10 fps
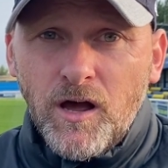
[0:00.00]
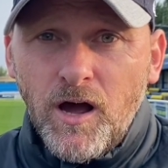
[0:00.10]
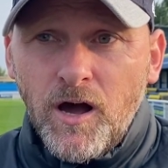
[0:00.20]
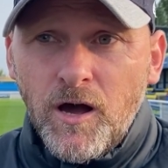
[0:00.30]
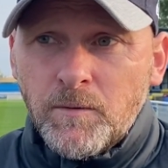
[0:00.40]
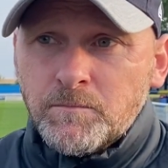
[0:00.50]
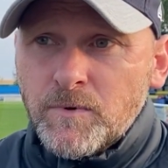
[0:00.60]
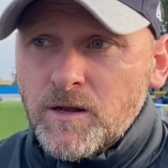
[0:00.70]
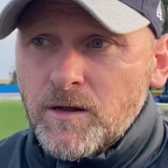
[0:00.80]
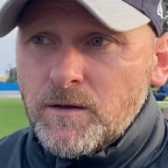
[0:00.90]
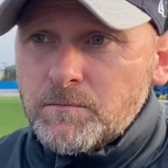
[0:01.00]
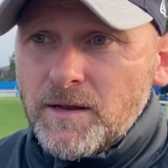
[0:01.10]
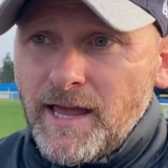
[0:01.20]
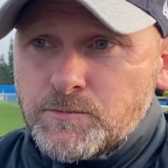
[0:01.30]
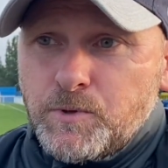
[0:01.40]

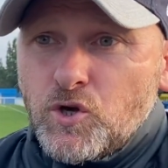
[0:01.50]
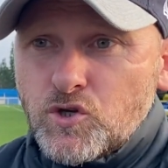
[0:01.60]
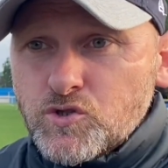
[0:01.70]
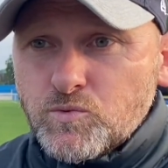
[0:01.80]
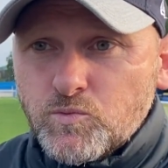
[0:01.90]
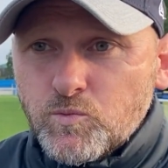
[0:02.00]
But that's because